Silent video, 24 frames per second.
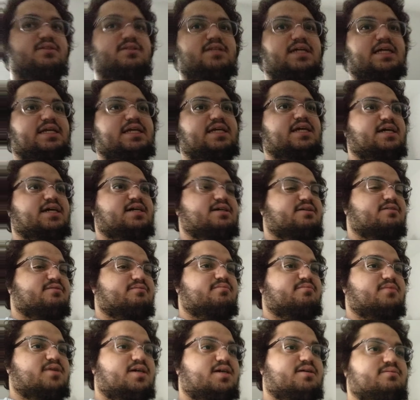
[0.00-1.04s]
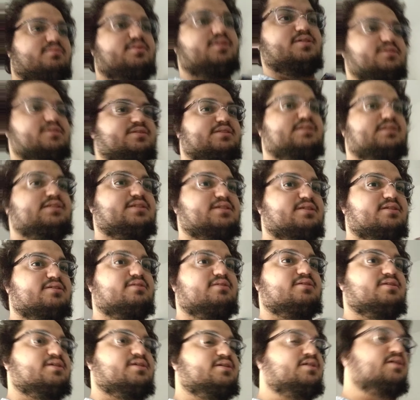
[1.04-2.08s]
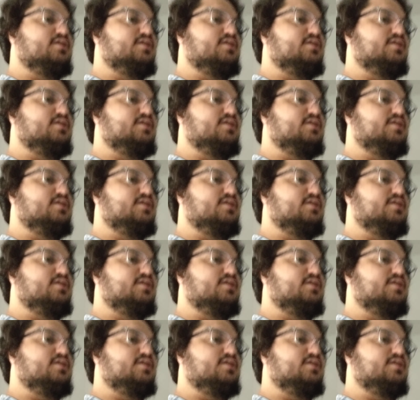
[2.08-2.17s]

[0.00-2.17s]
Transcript: like how Mom used to,